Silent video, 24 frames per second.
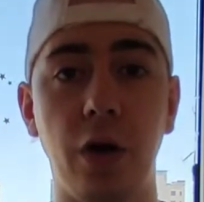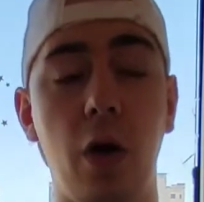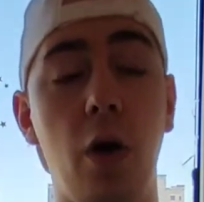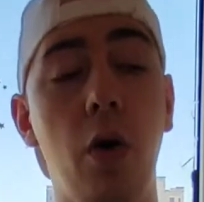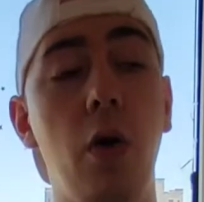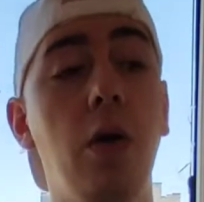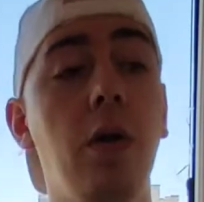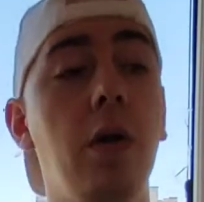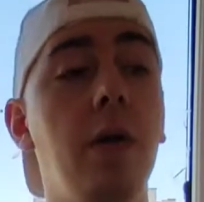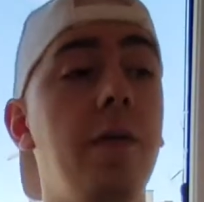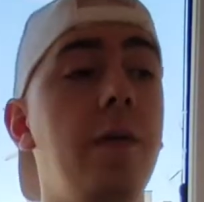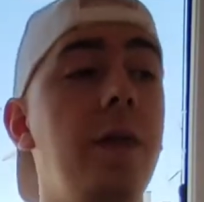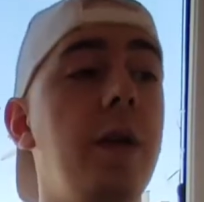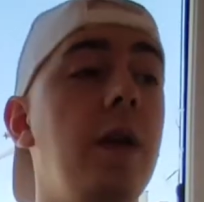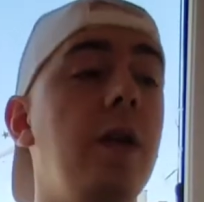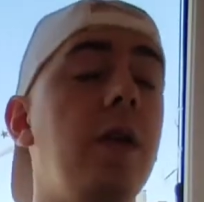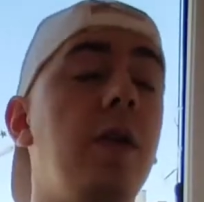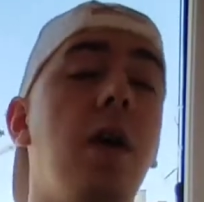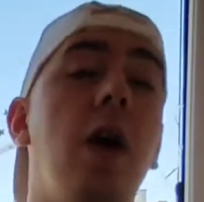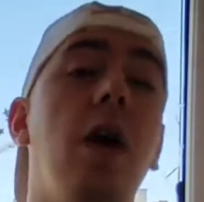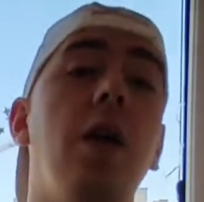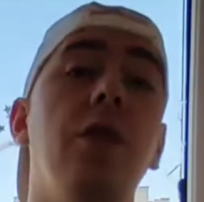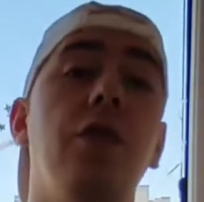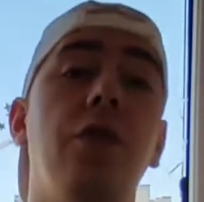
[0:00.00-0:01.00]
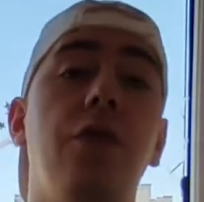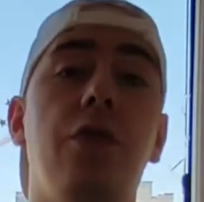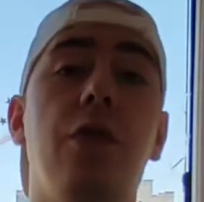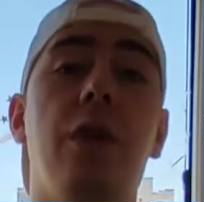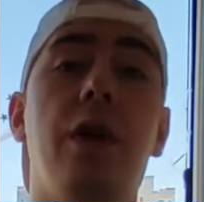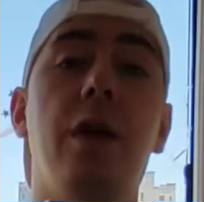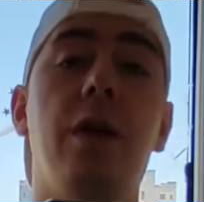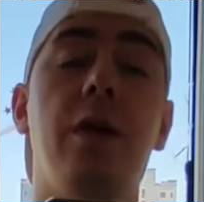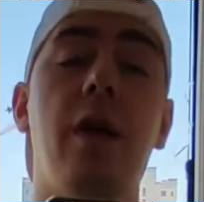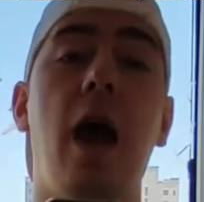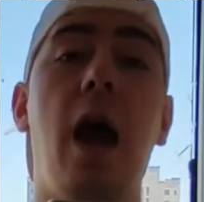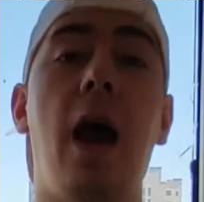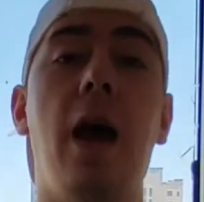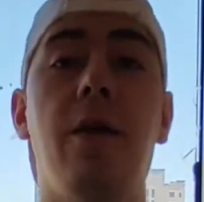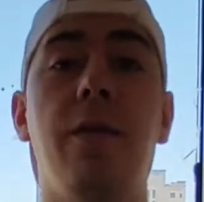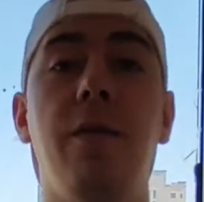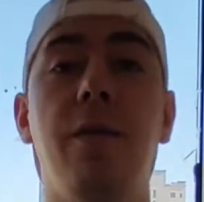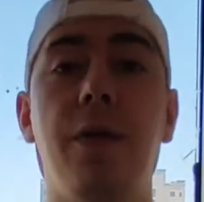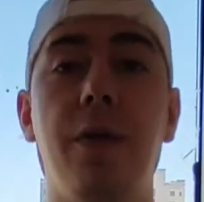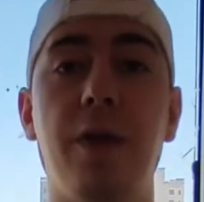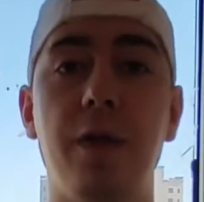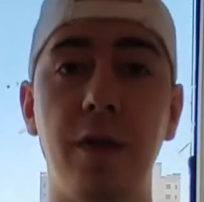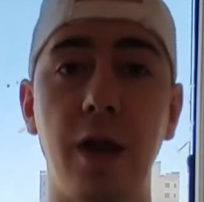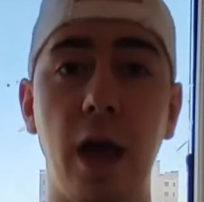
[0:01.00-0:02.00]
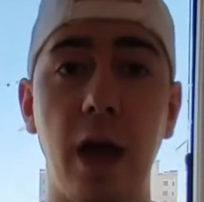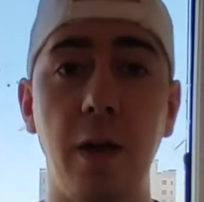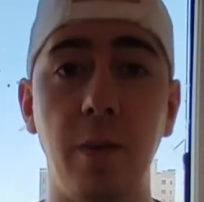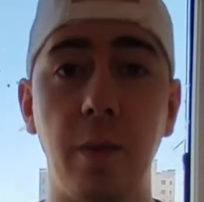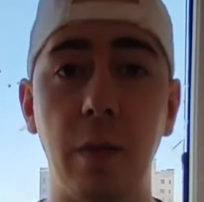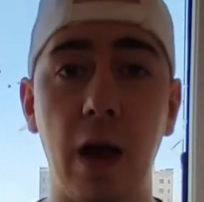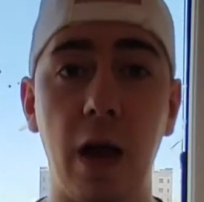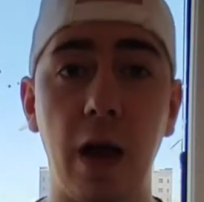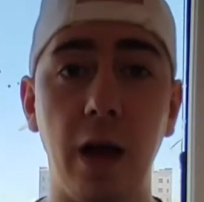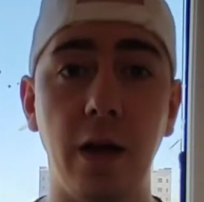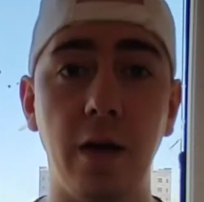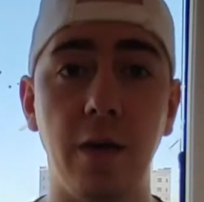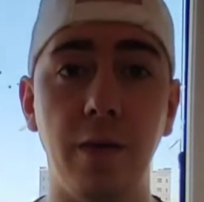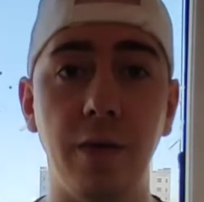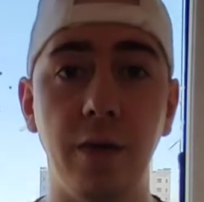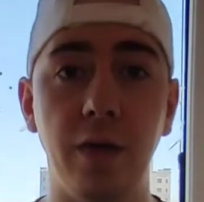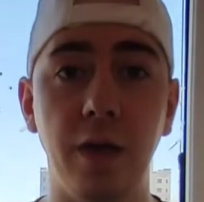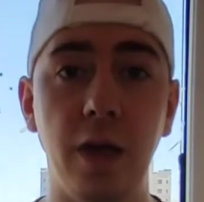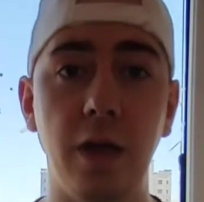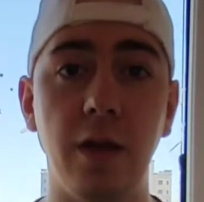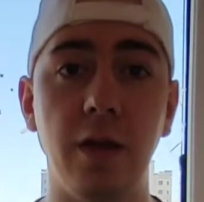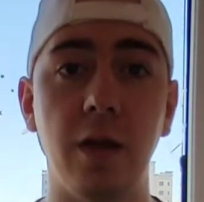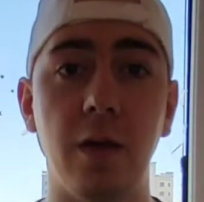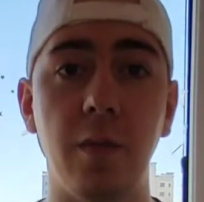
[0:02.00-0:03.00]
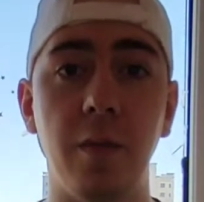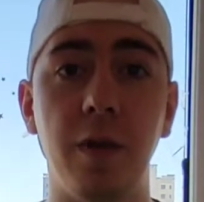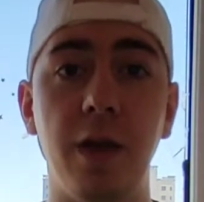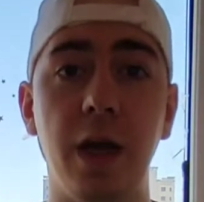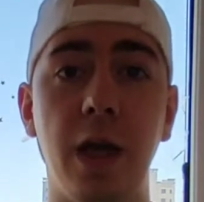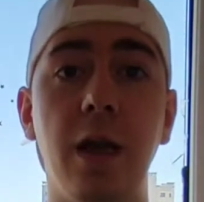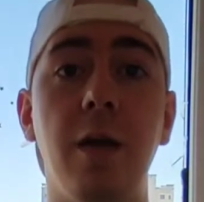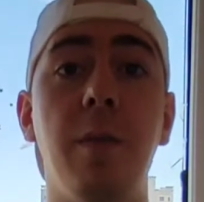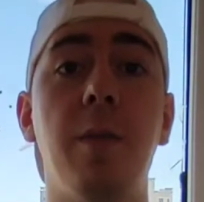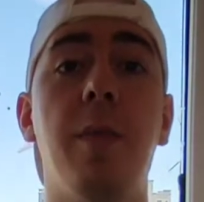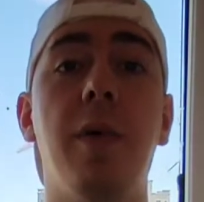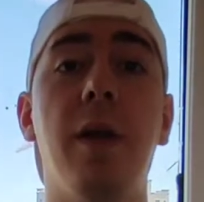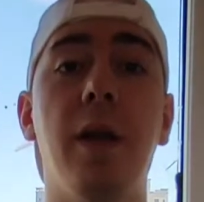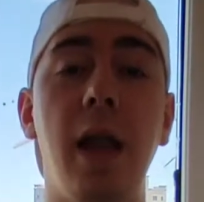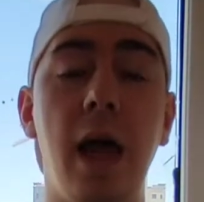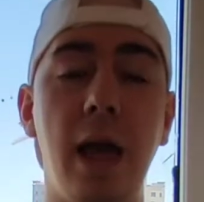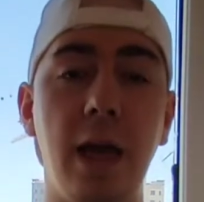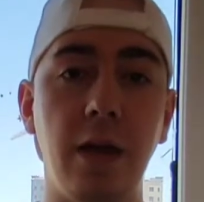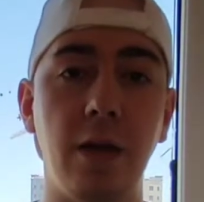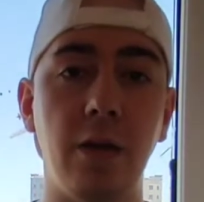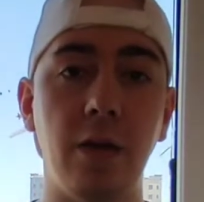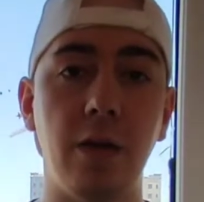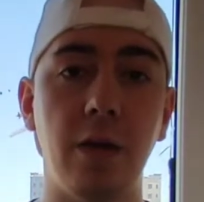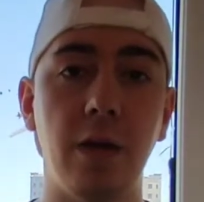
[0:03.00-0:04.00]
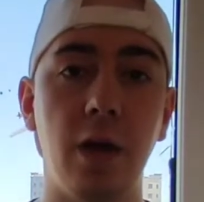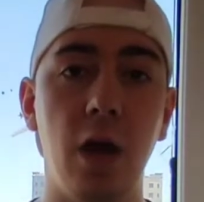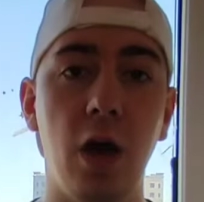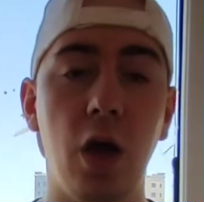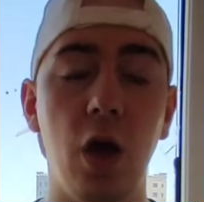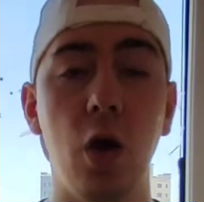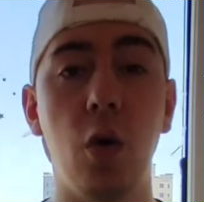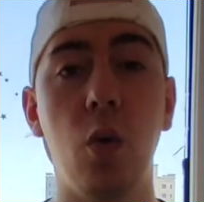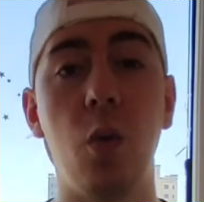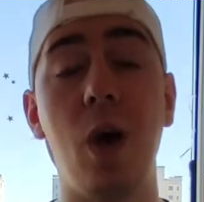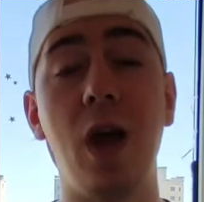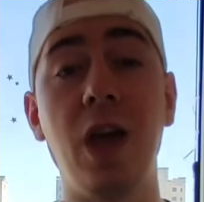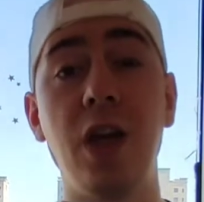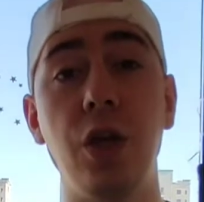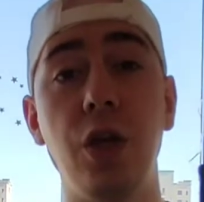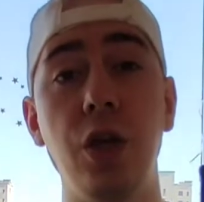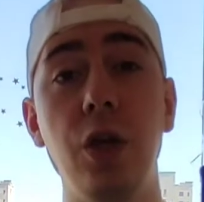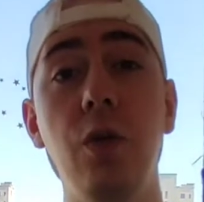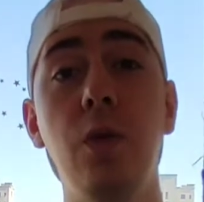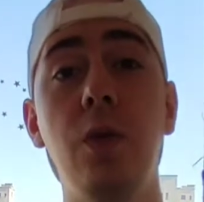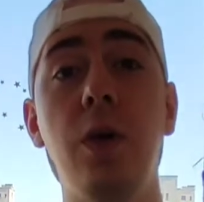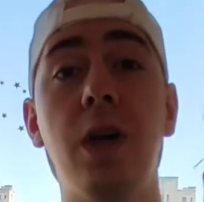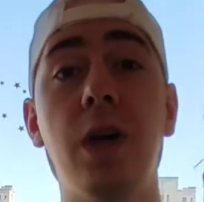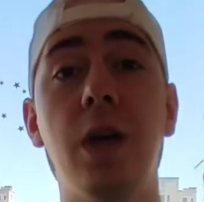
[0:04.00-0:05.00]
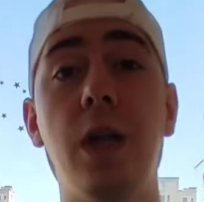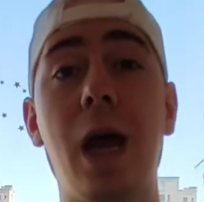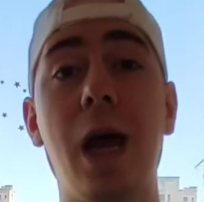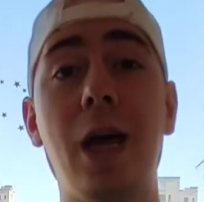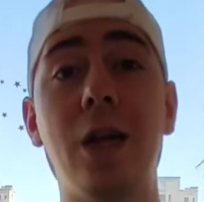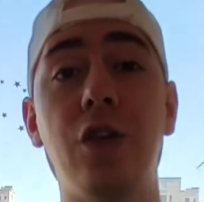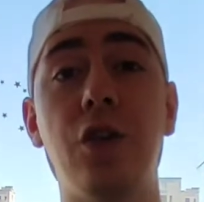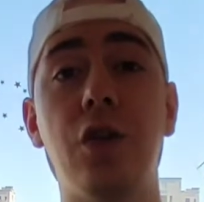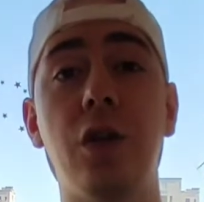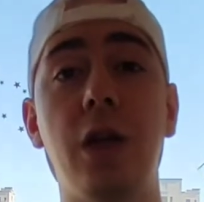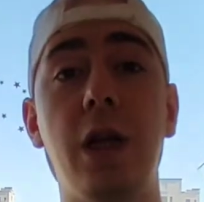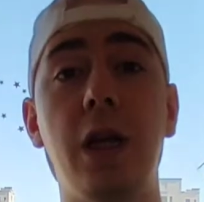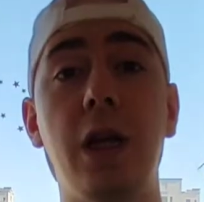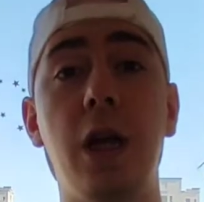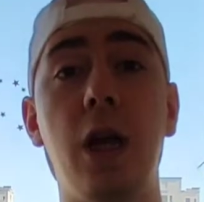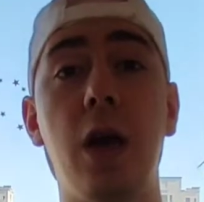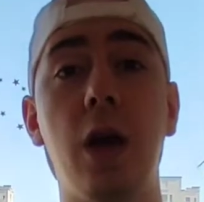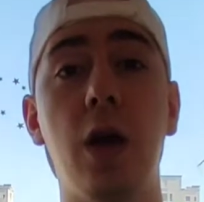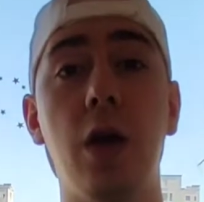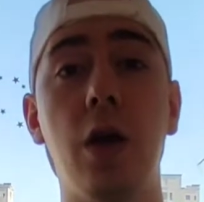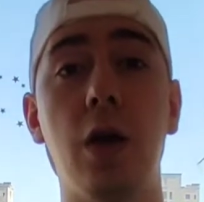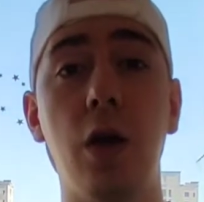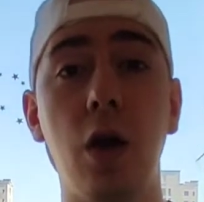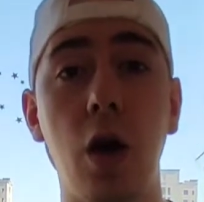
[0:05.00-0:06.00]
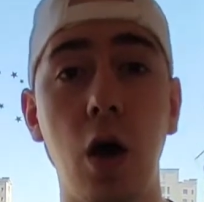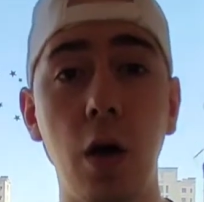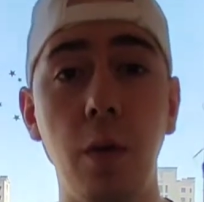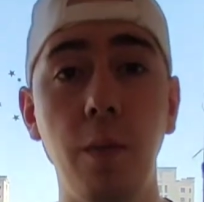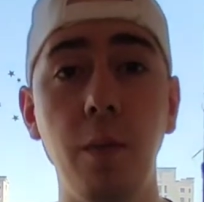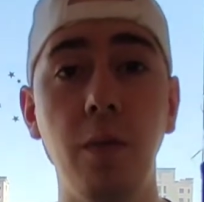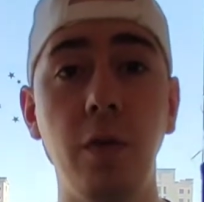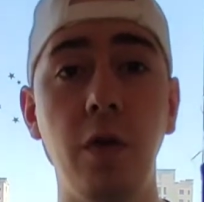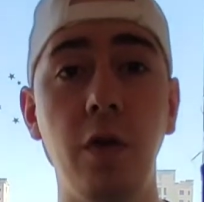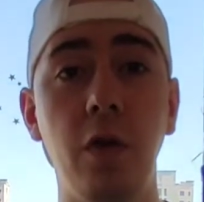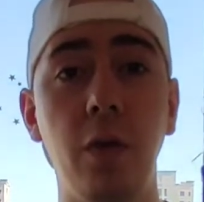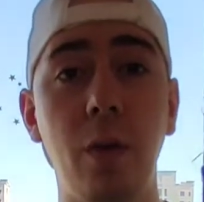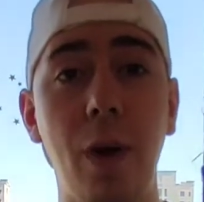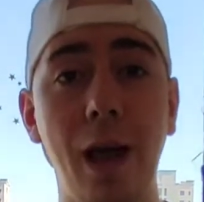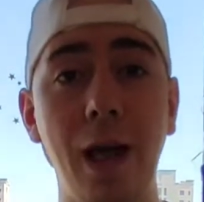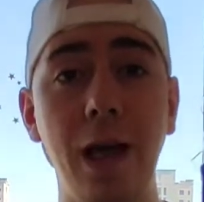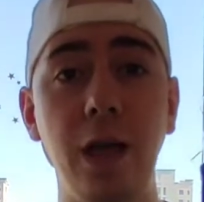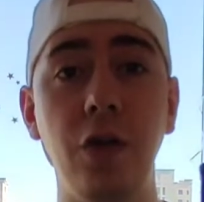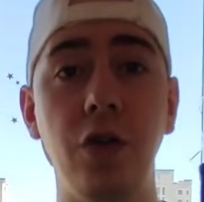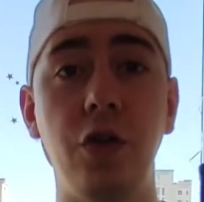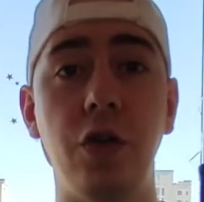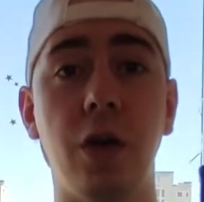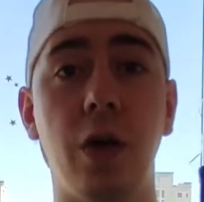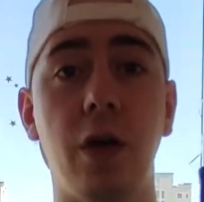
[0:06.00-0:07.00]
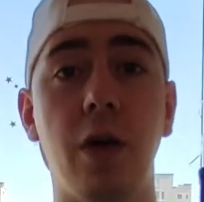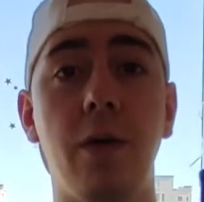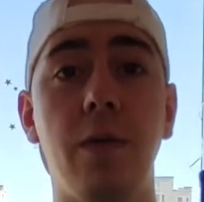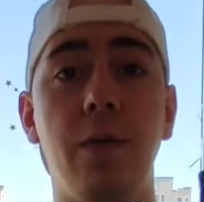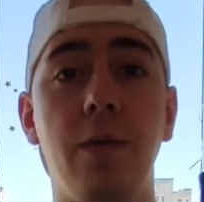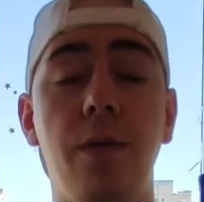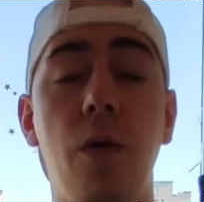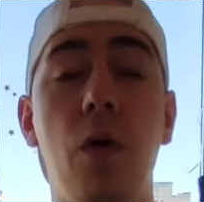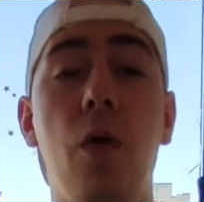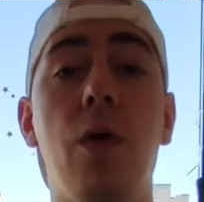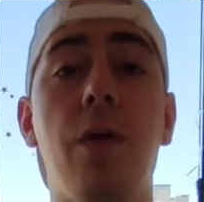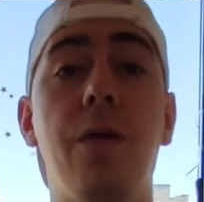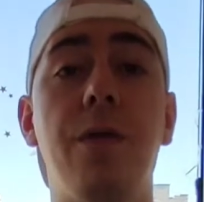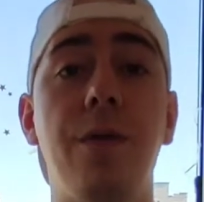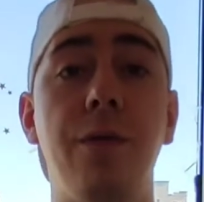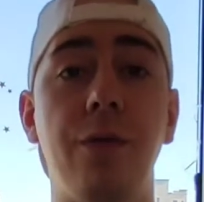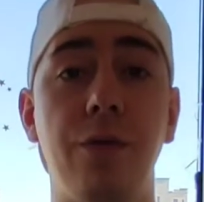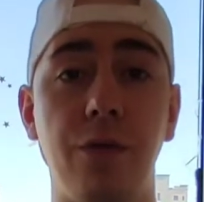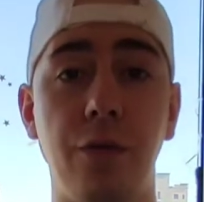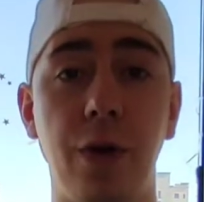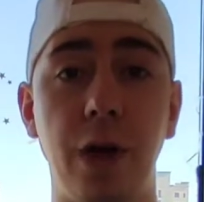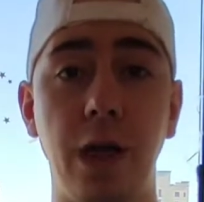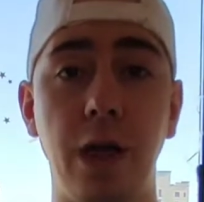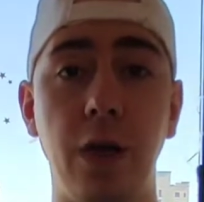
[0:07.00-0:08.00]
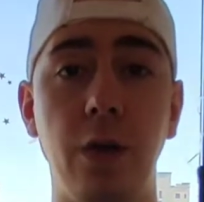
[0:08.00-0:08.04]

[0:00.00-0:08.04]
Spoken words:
All of these countries have the same kind of systems in place where you can actually come to Asia for free.